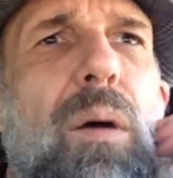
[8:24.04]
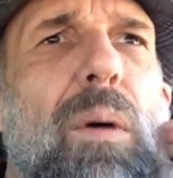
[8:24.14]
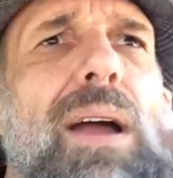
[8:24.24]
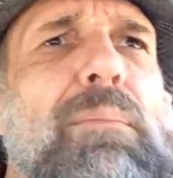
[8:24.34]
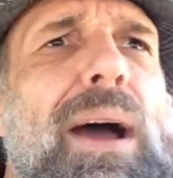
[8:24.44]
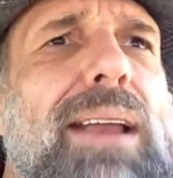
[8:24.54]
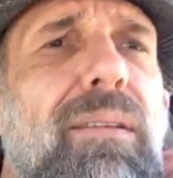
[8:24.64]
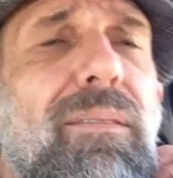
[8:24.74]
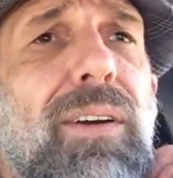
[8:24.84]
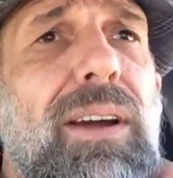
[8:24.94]
One
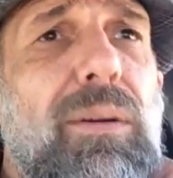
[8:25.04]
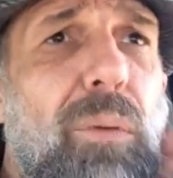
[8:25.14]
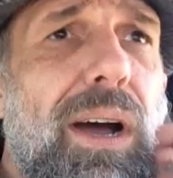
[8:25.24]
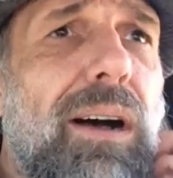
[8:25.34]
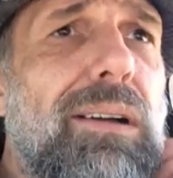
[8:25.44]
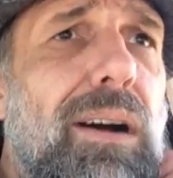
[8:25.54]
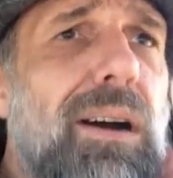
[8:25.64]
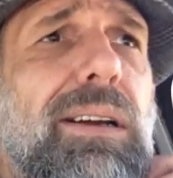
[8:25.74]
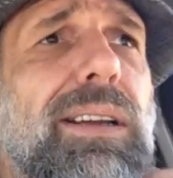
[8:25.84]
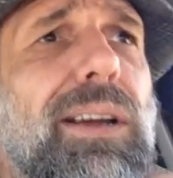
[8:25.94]
might very well
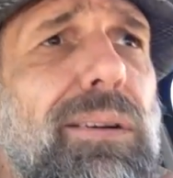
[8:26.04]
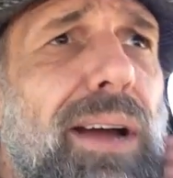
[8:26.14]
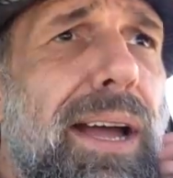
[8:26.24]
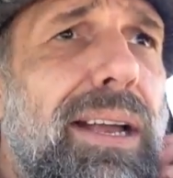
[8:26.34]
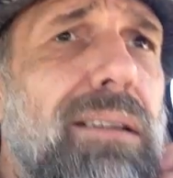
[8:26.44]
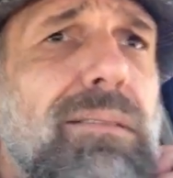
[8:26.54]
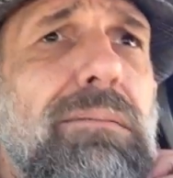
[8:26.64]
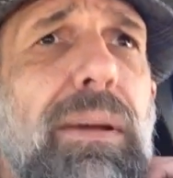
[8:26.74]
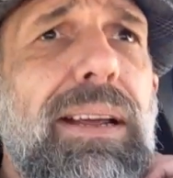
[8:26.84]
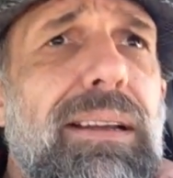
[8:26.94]
argue and
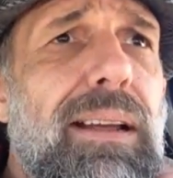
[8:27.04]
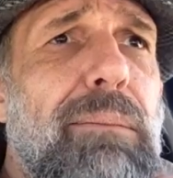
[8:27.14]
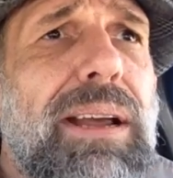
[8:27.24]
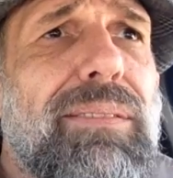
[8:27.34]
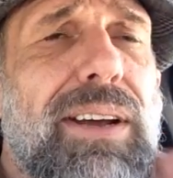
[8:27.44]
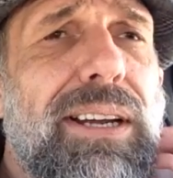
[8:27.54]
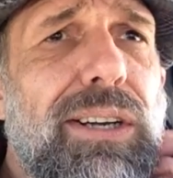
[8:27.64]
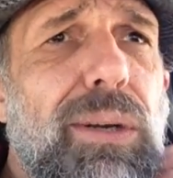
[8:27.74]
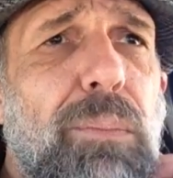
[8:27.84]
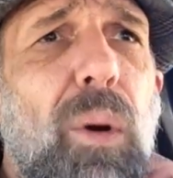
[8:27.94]
make a very
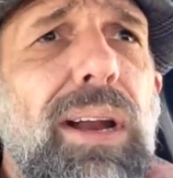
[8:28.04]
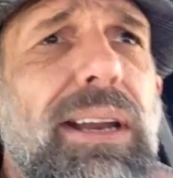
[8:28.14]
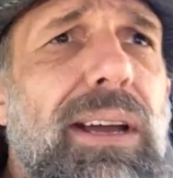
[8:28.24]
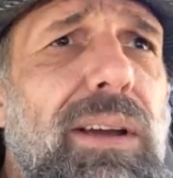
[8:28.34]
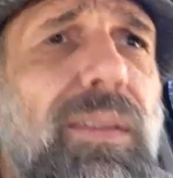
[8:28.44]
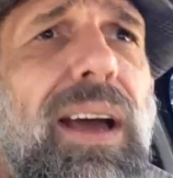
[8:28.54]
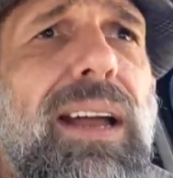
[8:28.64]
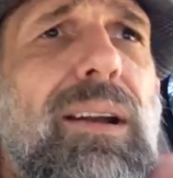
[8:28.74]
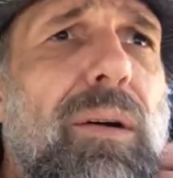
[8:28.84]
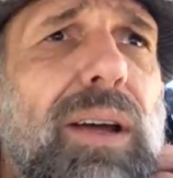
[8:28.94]
good point here
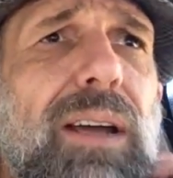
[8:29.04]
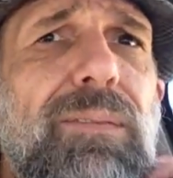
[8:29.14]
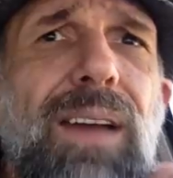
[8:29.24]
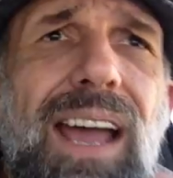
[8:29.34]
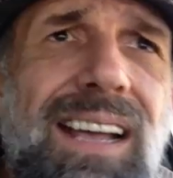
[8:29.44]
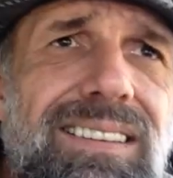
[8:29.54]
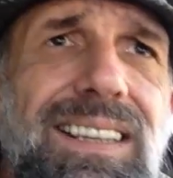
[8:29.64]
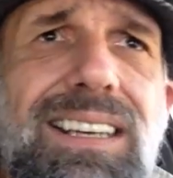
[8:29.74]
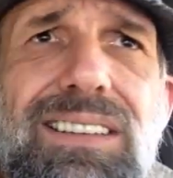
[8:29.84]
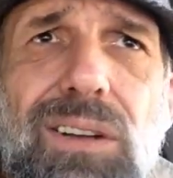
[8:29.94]
that if
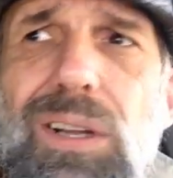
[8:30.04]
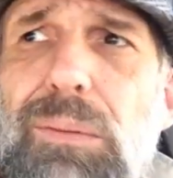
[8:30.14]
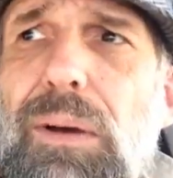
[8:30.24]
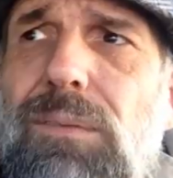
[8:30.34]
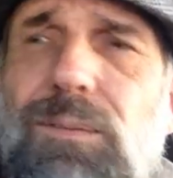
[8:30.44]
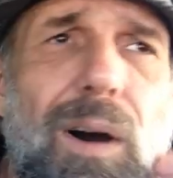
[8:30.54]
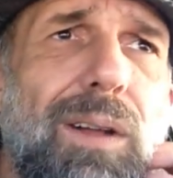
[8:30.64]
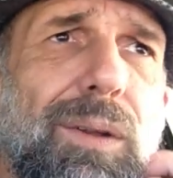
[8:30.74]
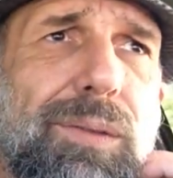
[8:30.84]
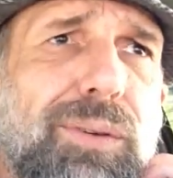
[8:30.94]
SE is all about
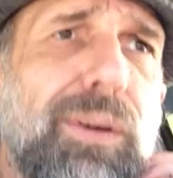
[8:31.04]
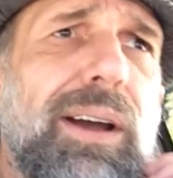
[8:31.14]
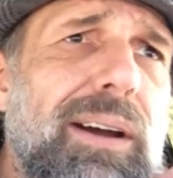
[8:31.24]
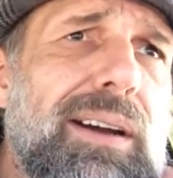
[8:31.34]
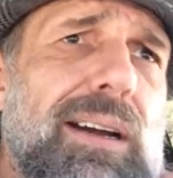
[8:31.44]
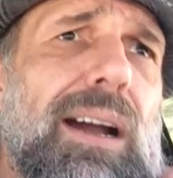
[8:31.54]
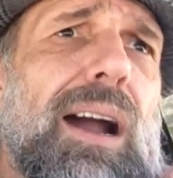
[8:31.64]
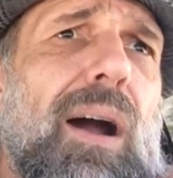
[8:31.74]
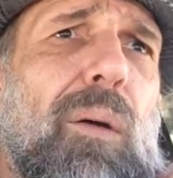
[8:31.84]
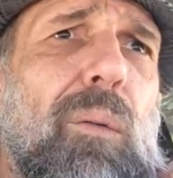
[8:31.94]
follow through, Eric,
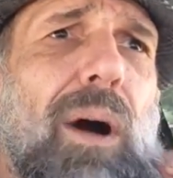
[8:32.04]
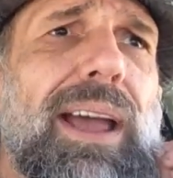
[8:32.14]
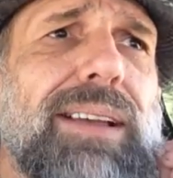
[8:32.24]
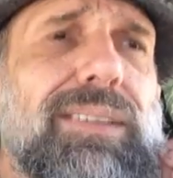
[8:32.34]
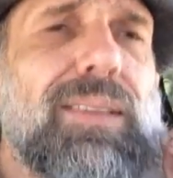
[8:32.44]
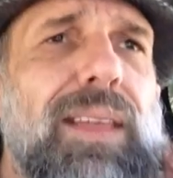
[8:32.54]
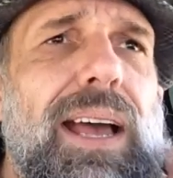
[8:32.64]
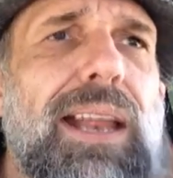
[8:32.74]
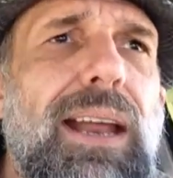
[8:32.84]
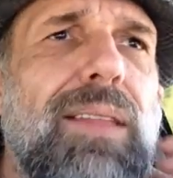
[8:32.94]
why is it
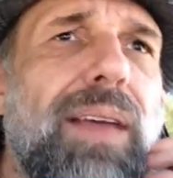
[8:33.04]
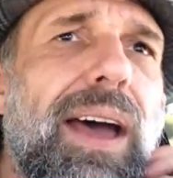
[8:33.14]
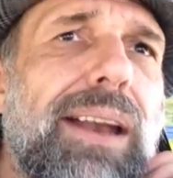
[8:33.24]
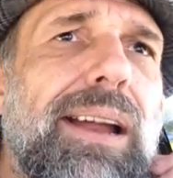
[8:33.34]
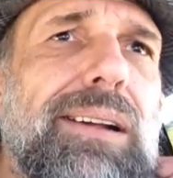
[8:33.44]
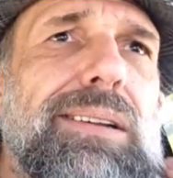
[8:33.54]
then that